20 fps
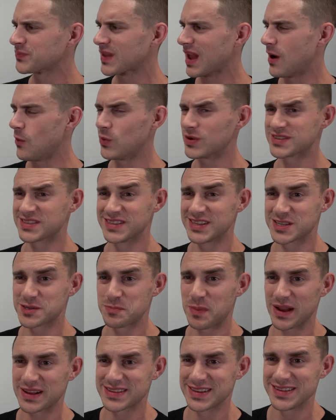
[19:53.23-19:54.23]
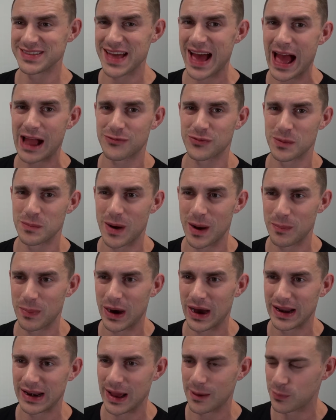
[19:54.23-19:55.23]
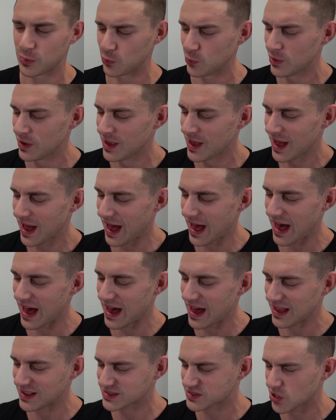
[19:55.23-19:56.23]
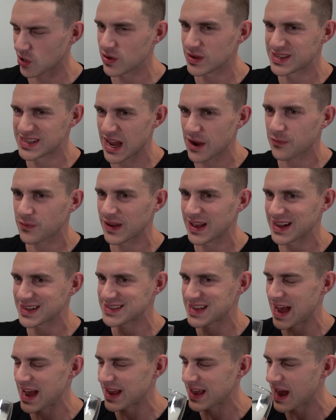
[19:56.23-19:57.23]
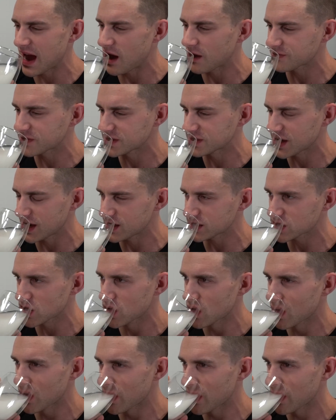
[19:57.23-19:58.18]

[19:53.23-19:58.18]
I wasn't expecting that from my pineapple. So definitely a tangy aftertaste.